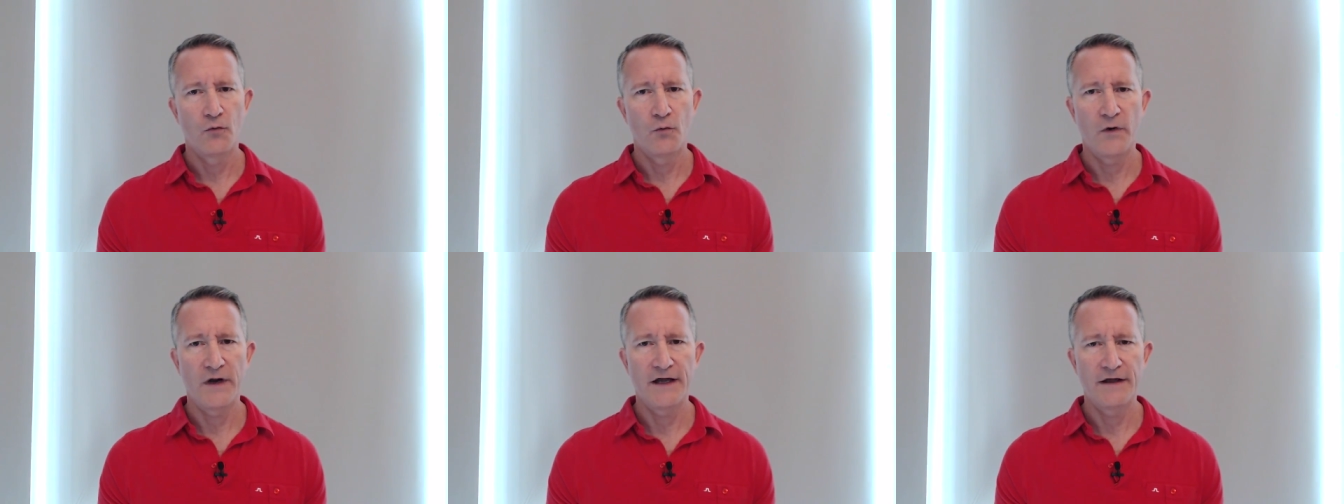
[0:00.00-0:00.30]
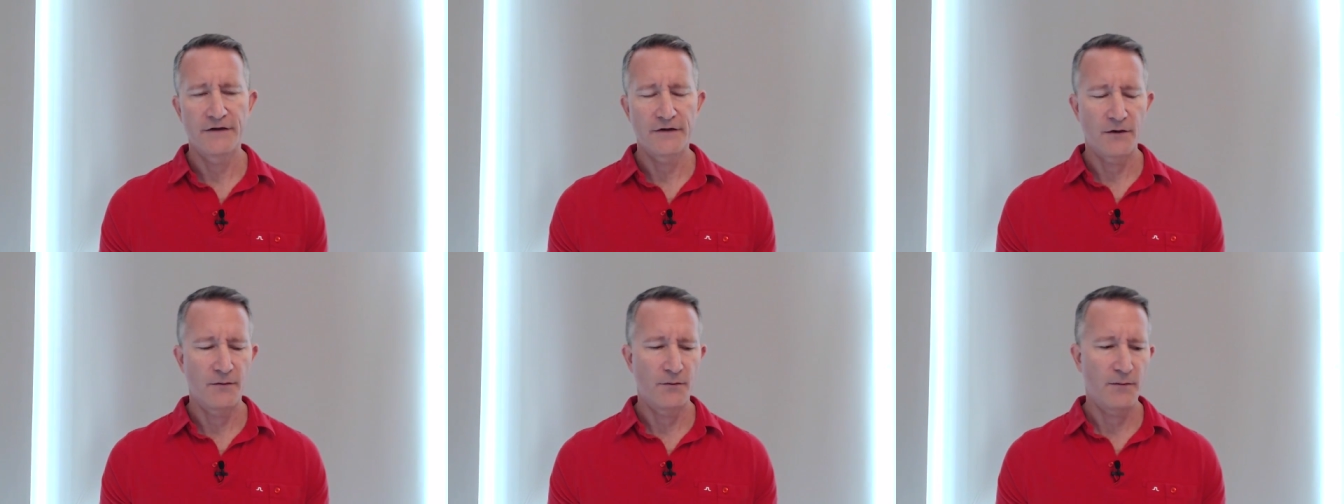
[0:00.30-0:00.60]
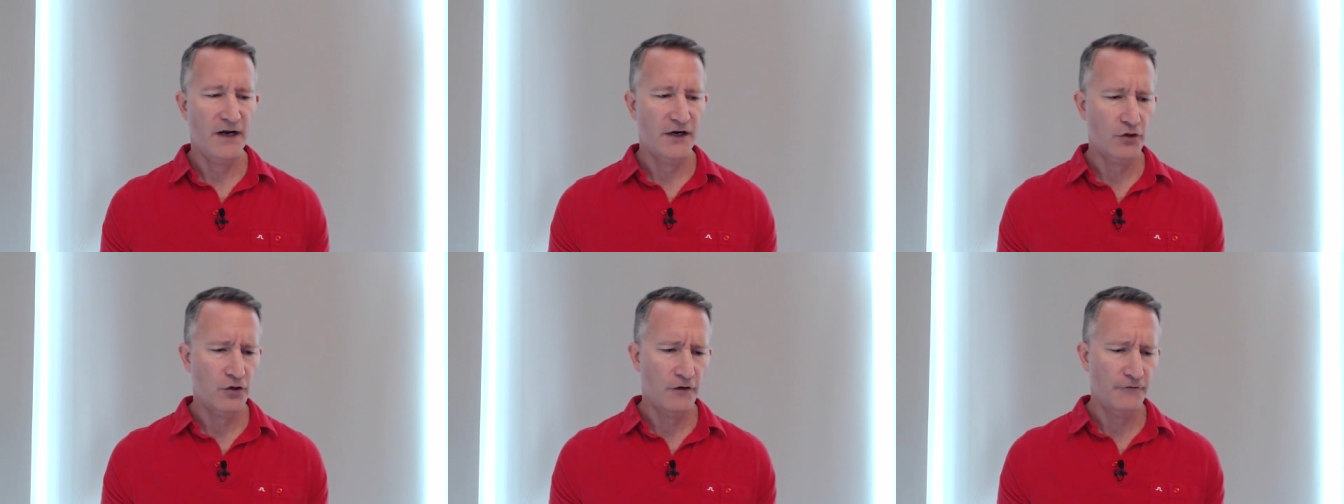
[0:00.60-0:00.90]
with
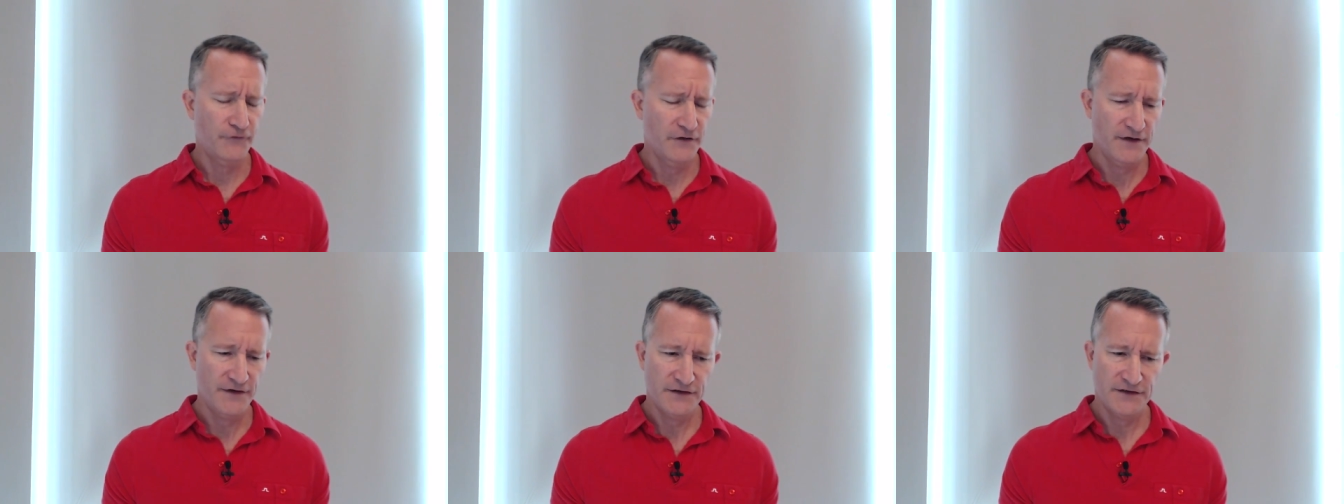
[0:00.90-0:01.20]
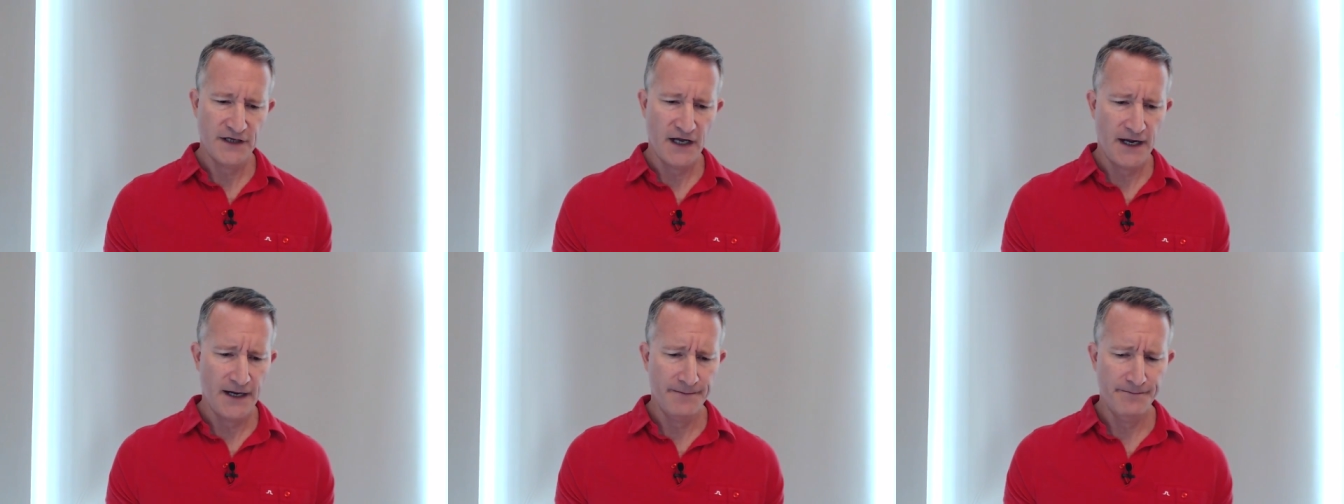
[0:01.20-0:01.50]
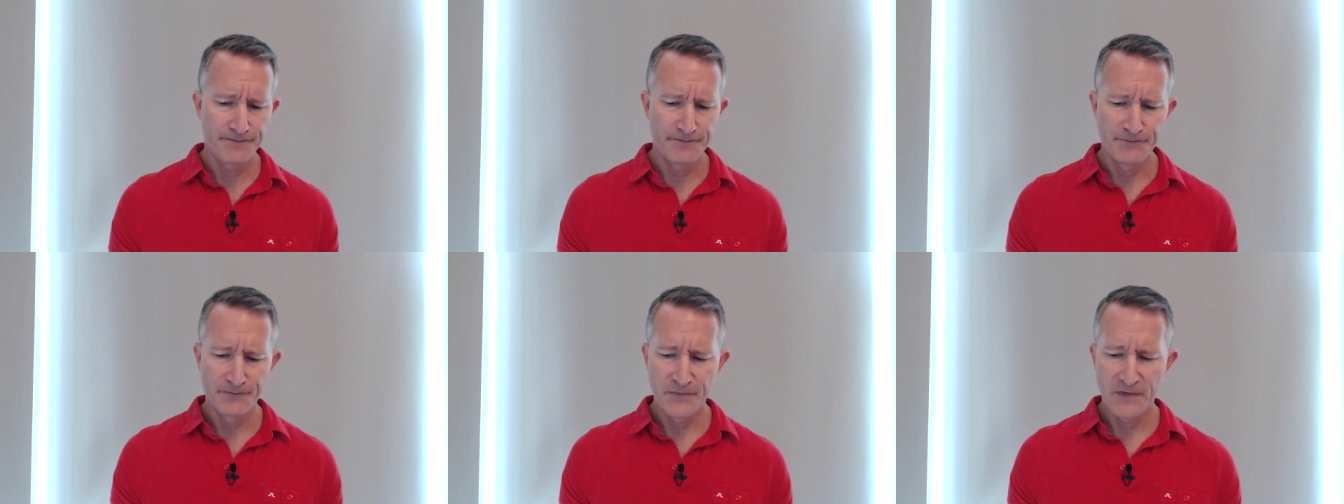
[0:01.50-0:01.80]
my girlfriend at the
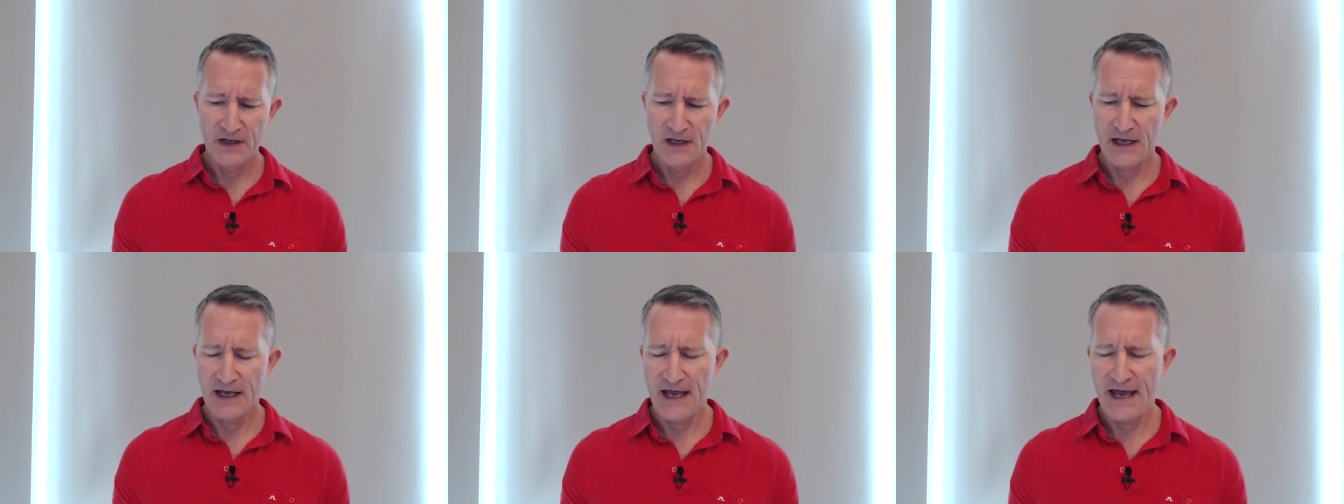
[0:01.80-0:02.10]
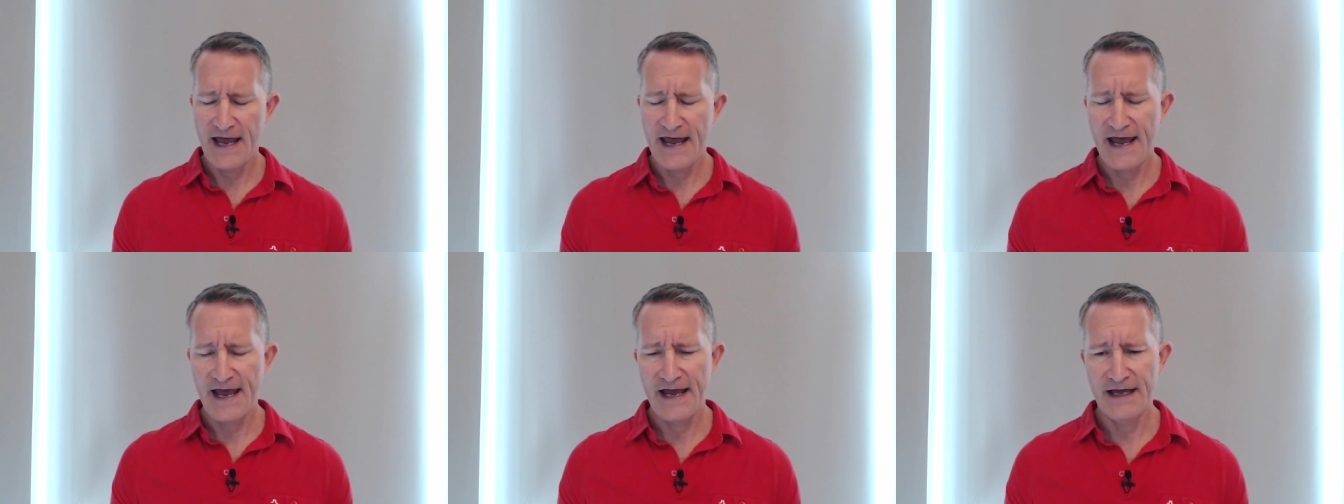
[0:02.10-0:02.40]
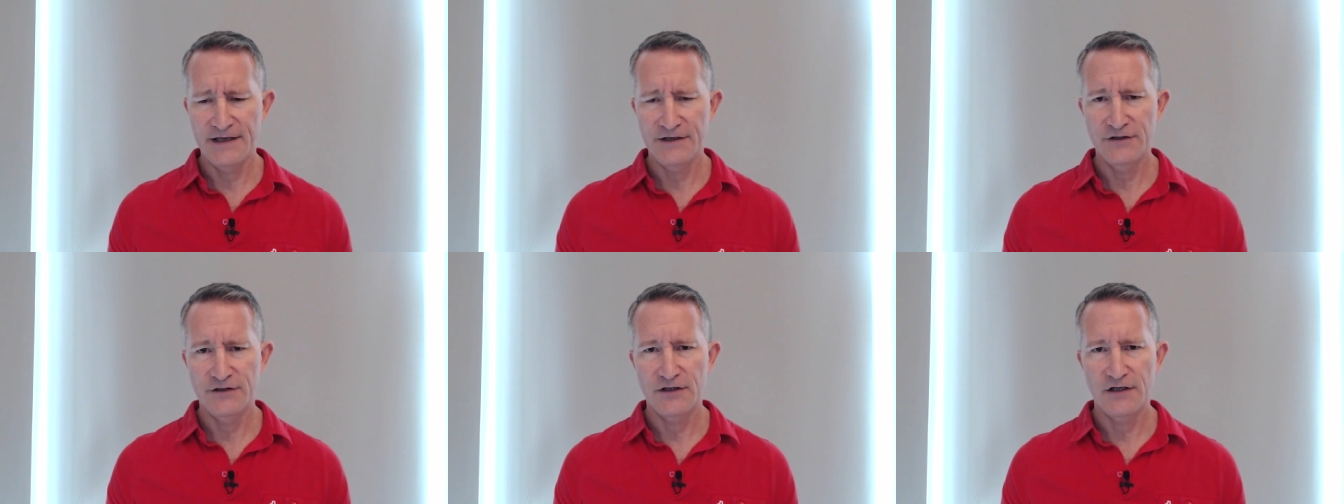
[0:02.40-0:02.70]
time,
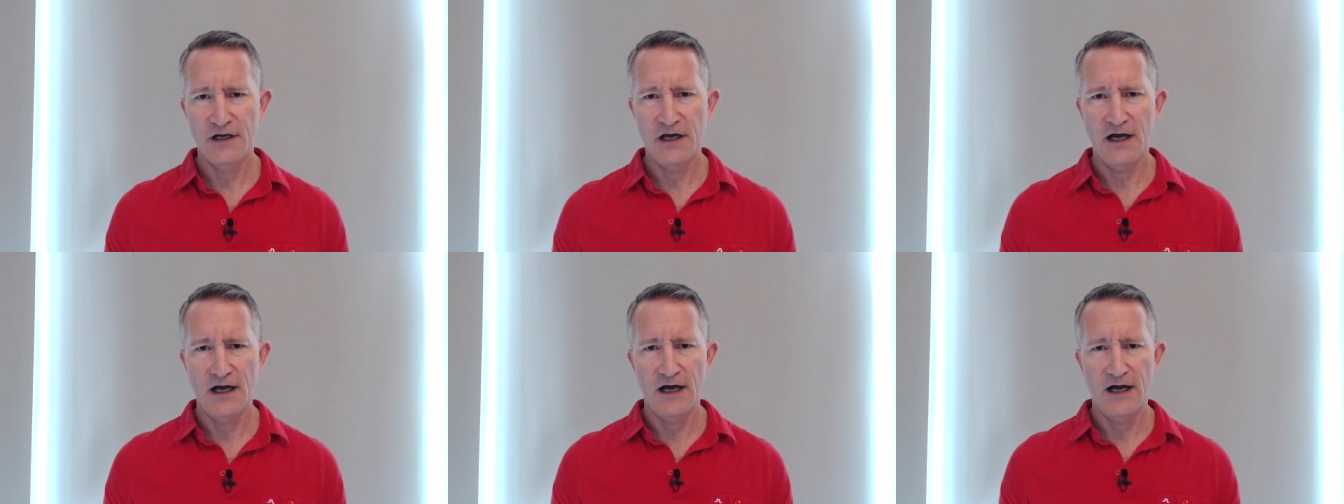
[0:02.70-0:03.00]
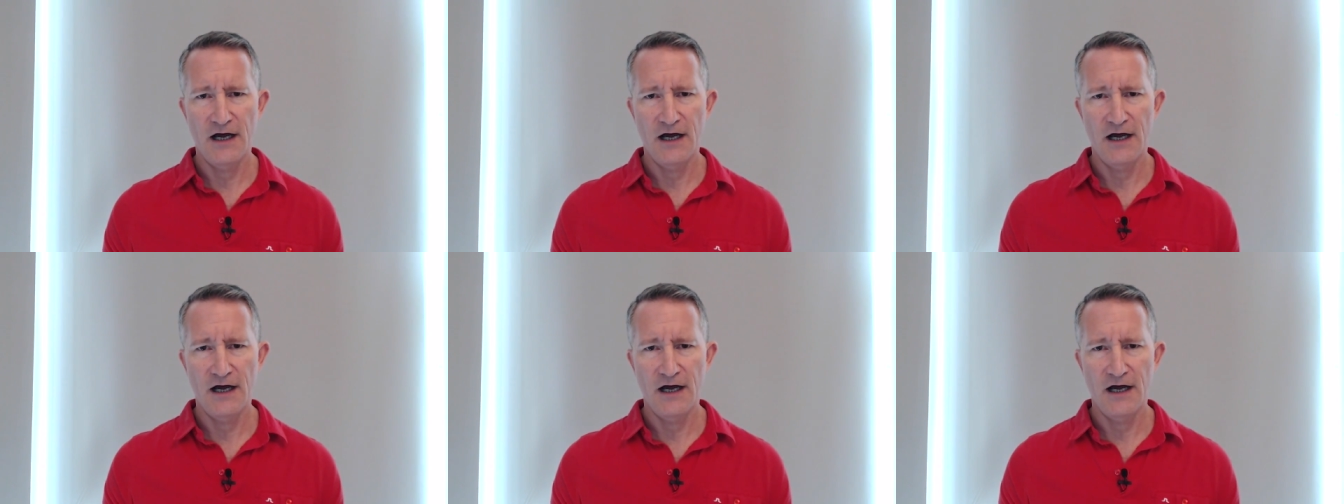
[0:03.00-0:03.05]
and